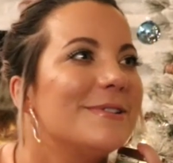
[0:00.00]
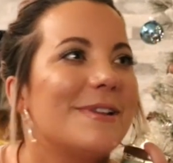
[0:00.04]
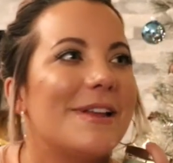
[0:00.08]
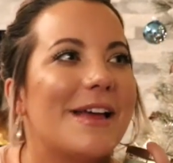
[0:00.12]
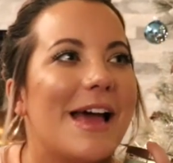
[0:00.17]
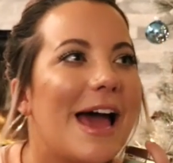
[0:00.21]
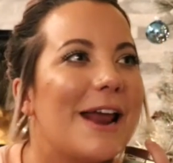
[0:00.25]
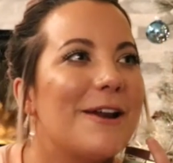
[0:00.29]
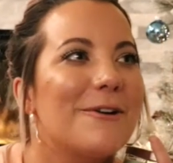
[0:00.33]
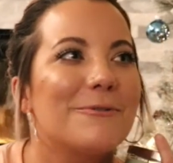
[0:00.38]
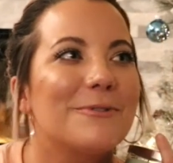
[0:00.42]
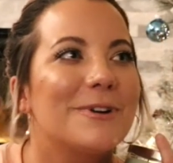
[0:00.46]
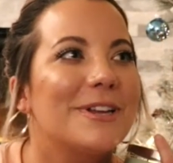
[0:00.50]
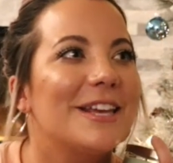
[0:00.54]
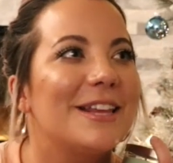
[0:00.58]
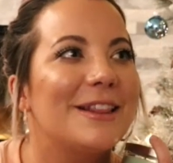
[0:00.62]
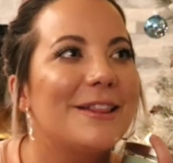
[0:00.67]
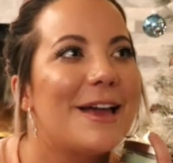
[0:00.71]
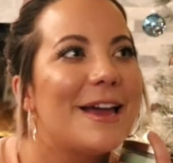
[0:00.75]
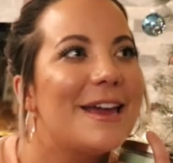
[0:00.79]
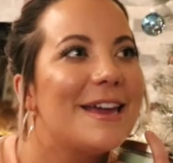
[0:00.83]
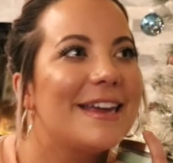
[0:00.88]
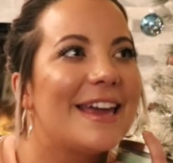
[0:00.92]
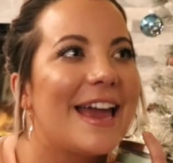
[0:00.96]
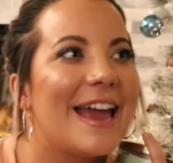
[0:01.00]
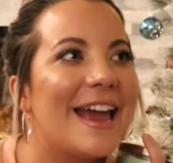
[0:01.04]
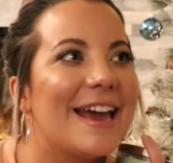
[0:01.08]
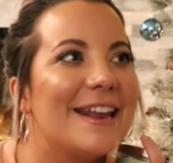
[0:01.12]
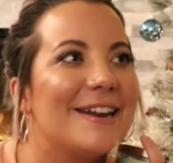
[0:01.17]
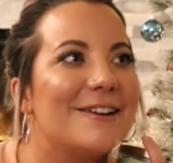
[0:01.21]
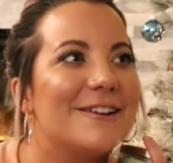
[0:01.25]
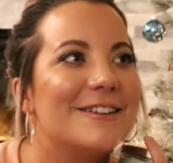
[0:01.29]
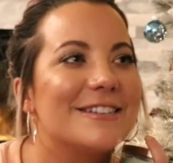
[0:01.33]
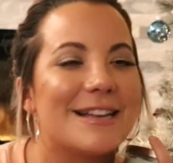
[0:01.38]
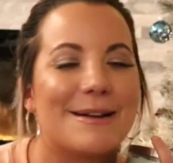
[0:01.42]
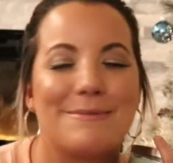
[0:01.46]
really like
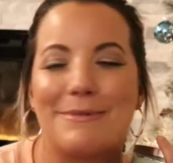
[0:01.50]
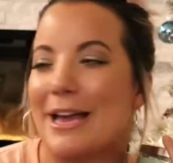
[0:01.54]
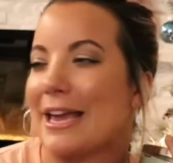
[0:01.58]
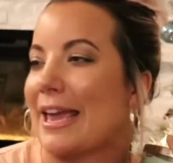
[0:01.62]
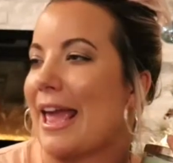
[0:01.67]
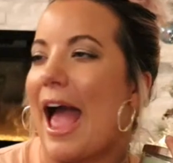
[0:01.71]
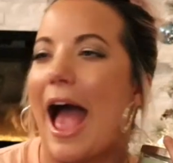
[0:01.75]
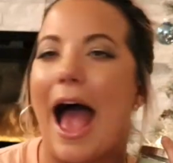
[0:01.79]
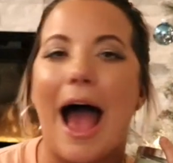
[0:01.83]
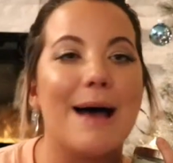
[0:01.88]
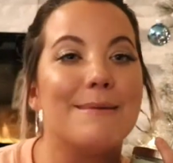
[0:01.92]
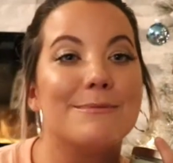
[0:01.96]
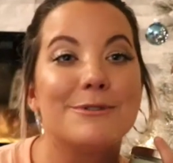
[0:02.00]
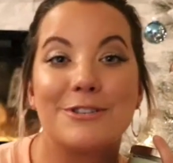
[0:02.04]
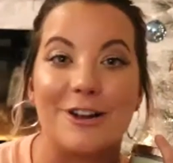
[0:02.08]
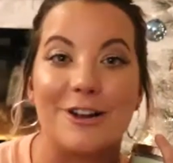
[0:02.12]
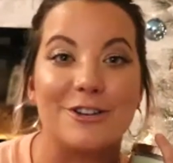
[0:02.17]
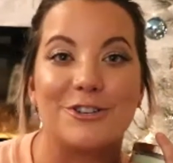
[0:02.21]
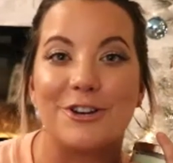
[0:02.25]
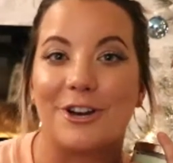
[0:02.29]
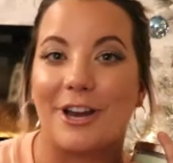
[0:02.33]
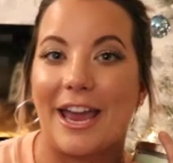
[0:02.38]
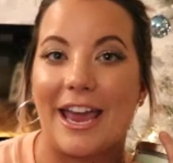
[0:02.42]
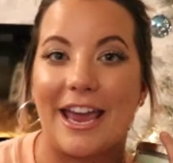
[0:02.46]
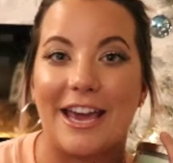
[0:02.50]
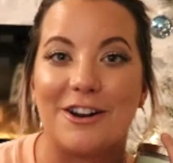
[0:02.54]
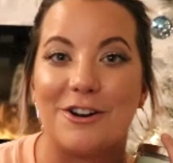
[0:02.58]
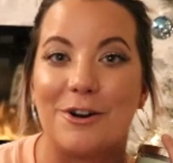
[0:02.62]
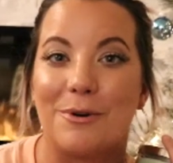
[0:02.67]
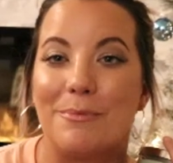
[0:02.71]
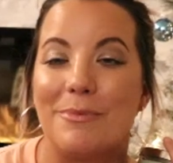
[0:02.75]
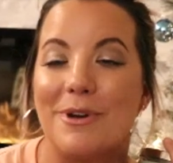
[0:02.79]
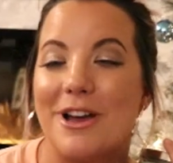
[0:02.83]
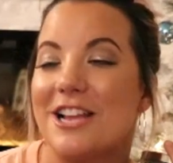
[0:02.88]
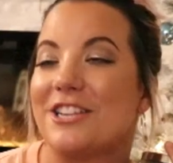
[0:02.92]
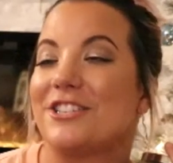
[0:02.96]
candles. I'm like, I'm such a candle
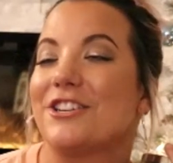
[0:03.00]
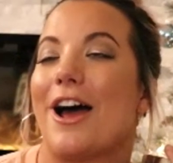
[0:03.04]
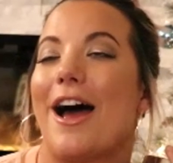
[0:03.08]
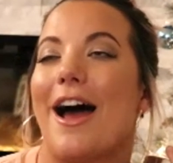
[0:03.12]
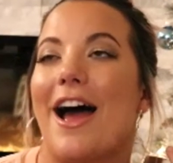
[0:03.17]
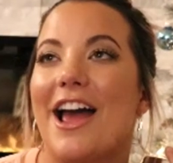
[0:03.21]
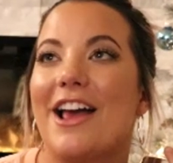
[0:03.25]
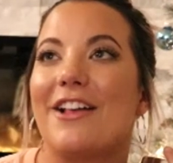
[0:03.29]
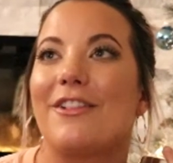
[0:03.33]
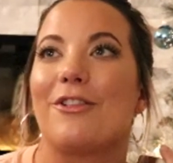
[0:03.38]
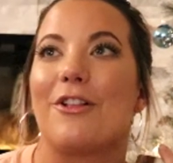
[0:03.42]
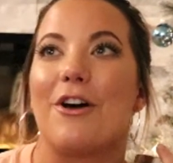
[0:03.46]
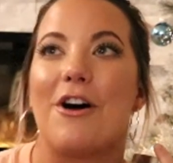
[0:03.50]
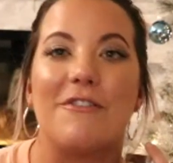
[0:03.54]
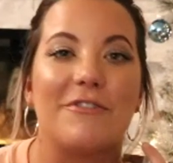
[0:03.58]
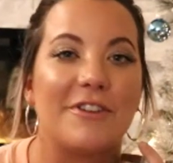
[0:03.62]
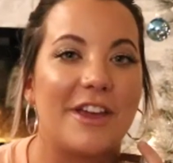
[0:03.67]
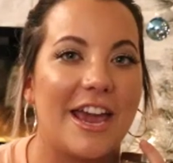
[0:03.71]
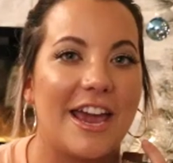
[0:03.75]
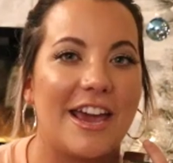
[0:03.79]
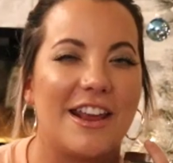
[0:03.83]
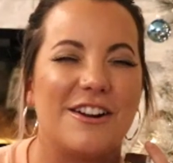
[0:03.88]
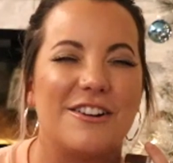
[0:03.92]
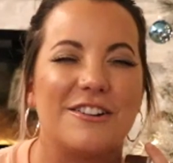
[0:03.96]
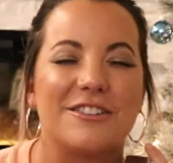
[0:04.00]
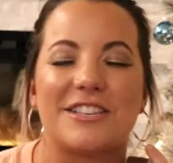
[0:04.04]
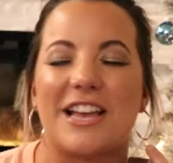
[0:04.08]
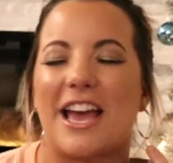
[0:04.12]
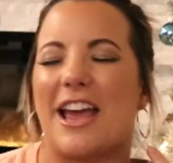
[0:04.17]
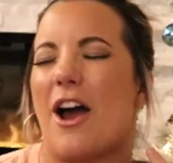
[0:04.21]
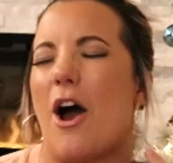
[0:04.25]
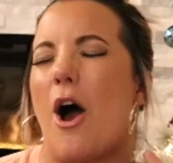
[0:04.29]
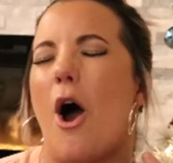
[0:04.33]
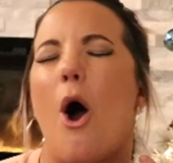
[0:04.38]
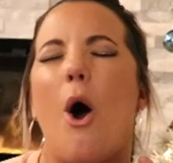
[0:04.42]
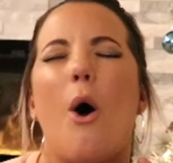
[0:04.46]
bitch. I love candles. I
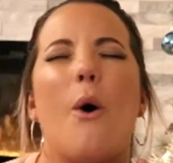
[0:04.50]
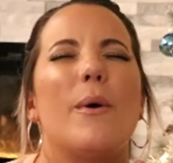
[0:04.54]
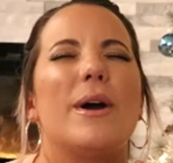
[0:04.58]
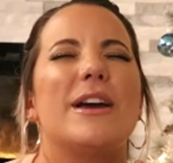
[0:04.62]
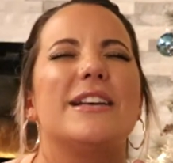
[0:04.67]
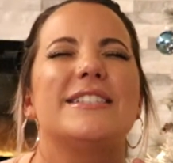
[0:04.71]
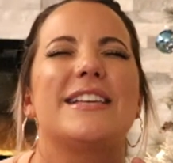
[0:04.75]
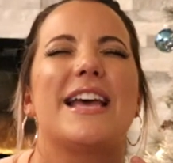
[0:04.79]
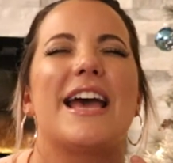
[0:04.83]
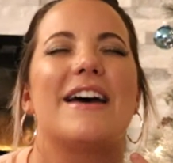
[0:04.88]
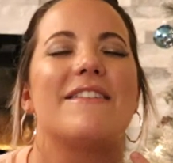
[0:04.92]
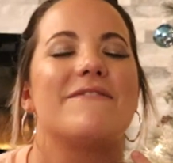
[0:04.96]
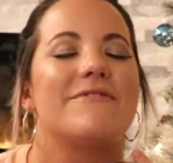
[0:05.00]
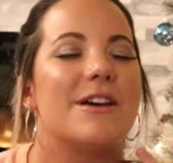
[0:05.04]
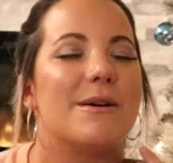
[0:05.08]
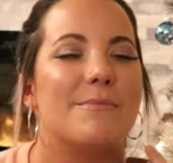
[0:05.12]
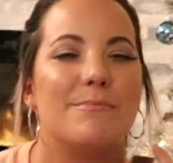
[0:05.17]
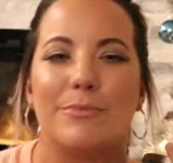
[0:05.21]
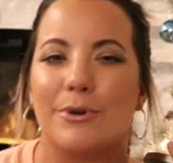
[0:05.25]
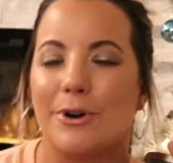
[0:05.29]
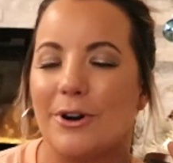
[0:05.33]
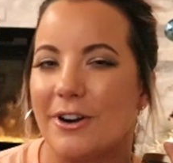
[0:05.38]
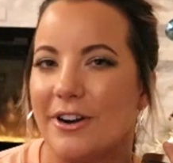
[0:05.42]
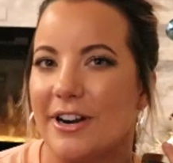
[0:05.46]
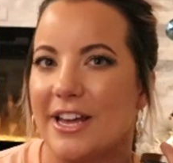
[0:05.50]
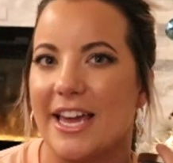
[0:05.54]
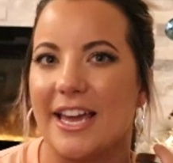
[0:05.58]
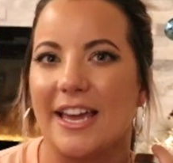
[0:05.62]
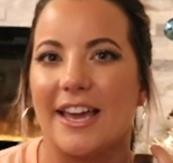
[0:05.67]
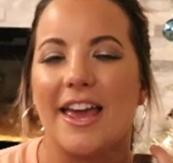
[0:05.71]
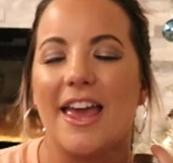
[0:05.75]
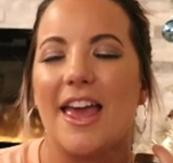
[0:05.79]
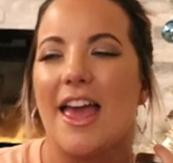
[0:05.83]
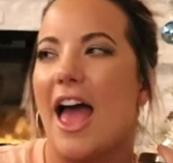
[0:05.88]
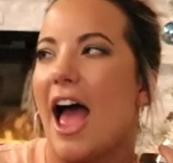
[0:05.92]
always have them burning.